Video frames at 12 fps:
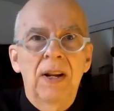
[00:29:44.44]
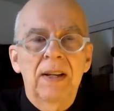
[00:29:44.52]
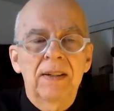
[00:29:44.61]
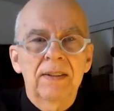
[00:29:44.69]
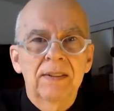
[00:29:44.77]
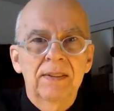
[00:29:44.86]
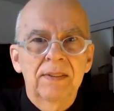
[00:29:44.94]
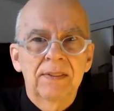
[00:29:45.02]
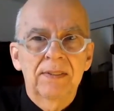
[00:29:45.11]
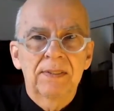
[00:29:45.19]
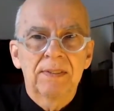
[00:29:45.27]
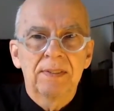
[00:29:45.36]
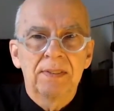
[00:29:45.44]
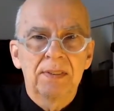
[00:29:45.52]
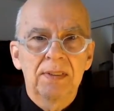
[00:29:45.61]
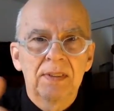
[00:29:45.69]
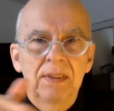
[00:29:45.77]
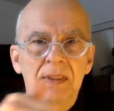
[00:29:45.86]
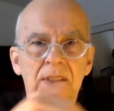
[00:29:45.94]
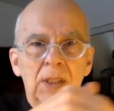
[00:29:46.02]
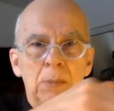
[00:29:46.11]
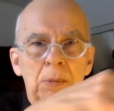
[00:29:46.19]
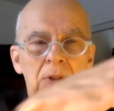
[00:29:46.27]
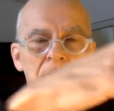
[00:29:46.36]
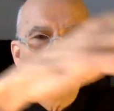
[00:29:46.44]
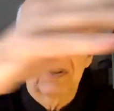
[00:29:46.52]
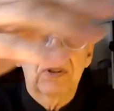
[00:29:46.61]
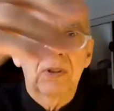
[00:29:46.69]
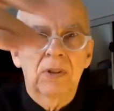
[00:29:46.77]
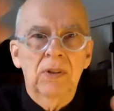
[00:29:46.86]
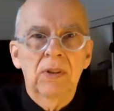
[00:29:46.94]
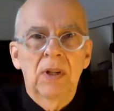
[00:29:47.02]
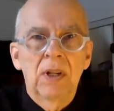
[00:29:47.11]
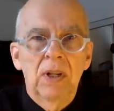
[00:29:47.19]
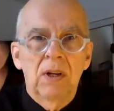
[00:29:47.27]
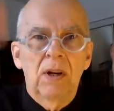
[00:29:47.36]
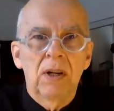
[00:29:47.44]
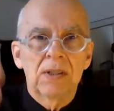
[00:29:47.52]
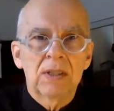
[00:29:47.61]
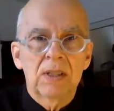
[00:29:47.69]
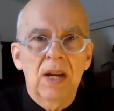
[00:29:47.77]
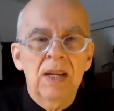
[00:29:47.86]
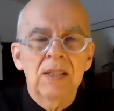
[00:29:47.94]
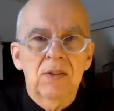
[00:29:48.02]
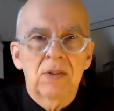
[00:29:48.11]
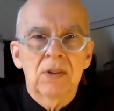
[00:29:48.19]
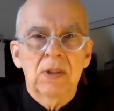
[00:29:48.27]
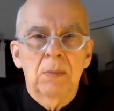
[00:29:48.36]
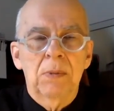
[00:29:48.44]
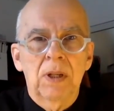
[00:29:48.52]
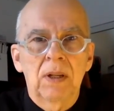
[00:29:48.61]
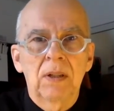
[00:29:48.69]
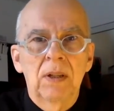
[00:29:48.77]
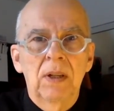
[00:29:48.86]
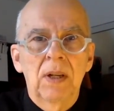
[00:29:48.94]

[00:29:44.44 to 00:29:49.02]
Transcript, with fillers: it in a big circle on signs or something